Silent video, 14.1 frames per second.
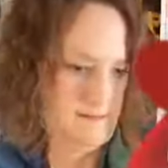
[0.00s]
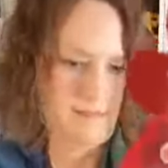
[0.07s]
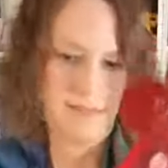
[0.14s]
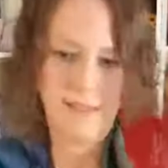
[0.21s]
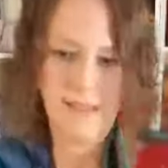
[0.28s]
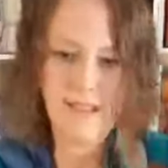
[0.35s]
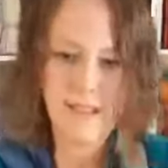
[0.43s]

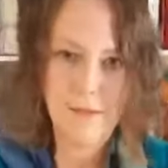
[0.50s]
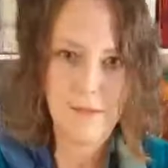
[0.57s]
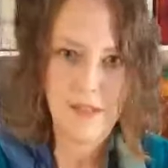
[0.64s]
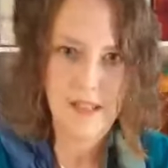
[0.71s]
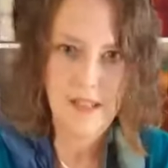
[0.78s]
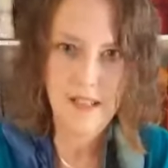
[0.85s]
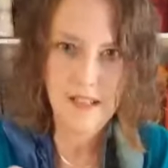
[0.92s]
This
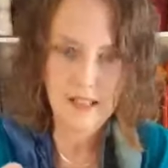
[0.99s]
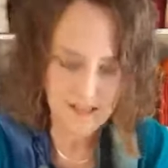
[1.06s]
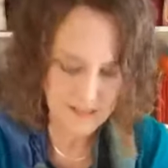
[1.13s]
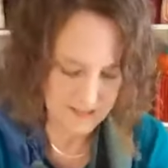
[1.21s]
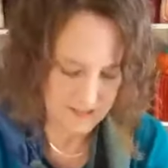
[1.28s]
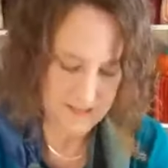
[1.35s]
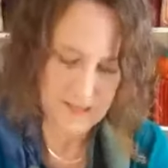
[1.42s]
one
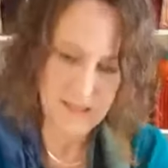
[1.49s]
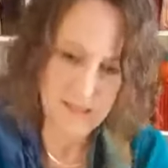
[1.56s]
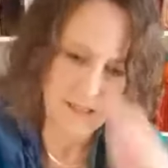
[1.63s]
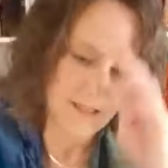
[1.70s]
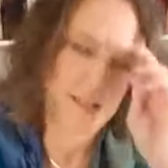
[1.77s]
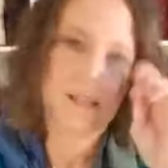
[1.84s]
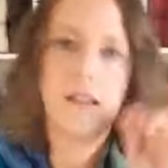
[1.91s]

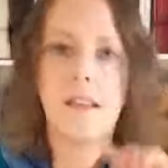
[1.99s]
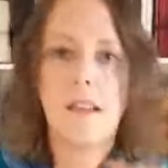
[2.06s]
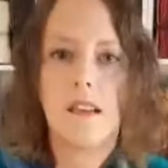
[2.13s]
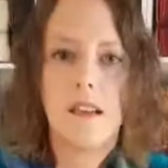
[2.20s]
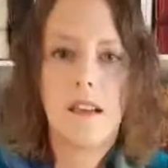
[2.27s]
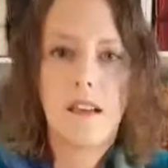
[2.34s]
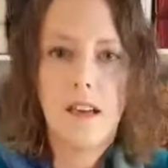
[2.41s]
isn't
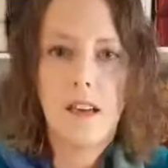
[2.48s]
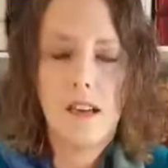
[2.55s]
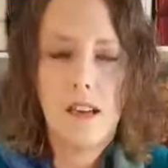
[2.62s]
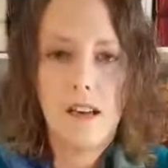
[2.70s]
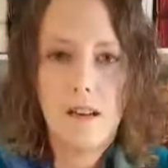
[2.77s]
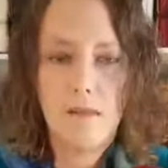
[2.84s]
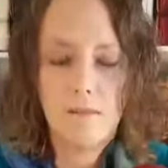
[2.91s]

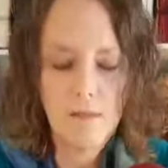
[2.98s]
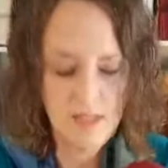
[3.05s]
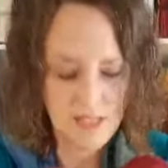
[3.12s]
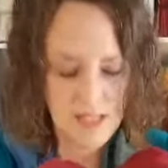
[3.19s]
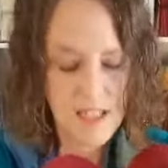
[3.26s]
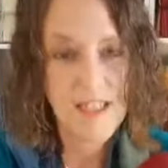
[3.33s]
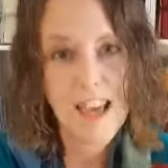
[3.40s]

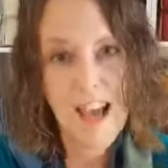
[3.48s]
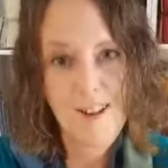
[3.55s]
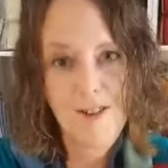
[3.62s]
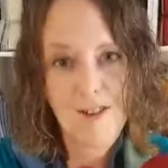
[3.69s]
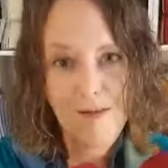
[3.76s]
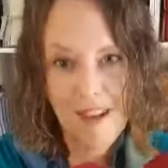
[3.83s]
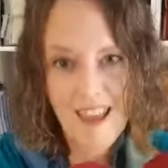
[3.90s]
attached
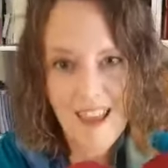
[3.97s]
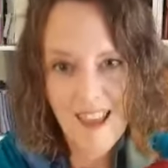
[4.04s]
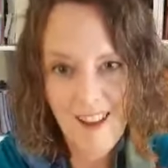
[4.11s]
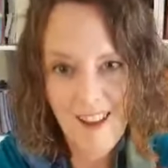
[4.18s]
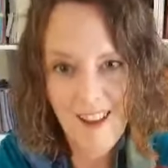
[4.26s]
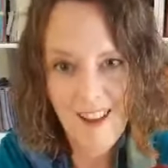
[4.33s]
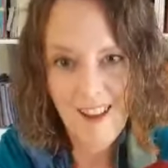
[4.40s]
to my
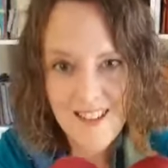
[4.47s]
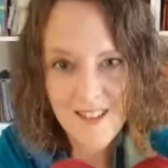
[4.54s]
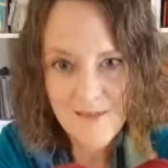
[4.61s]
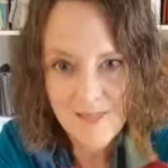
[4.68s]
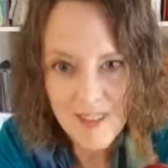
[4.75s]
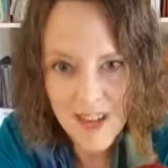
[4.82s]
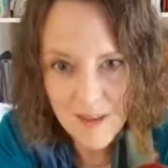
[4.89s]
hanger. It's another
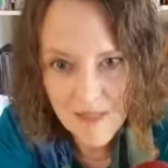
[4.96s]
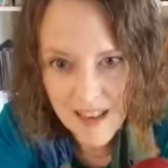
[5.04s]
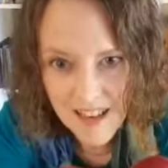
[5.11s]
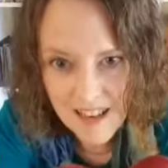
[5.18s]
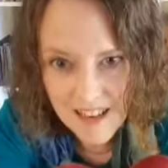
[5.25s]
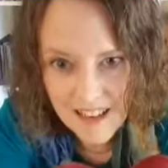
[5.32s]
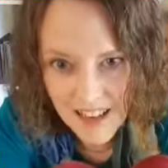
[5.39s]
one I
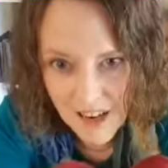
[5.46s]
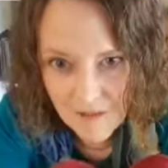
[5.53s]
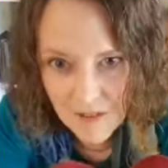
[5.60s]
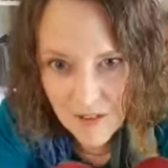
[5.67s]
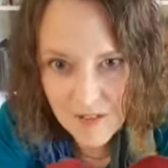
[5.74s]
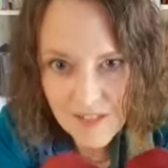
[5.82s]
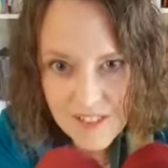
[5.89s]
made, and I
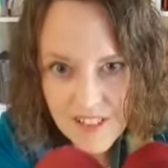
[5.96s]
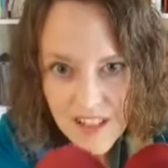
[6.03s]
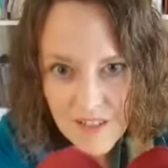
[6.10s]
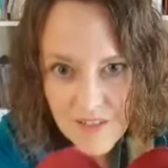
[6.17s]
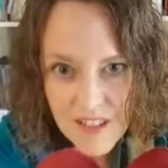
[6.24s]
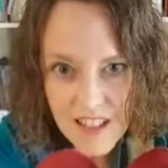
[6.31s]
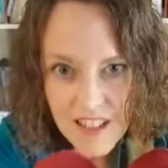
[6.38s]
wrote
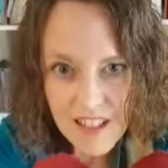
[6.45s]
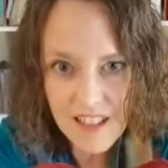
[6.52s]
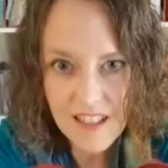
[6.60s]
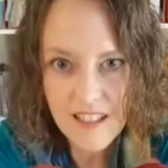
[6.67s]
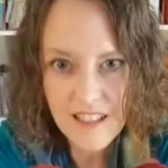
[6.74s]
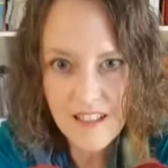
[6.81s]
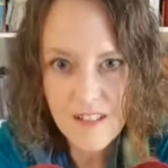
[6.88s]
love
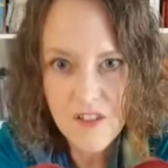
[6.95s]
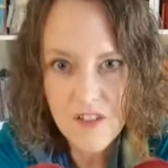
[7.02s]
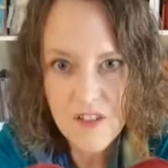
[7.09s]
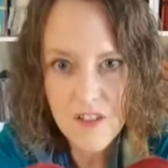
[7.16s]
again, just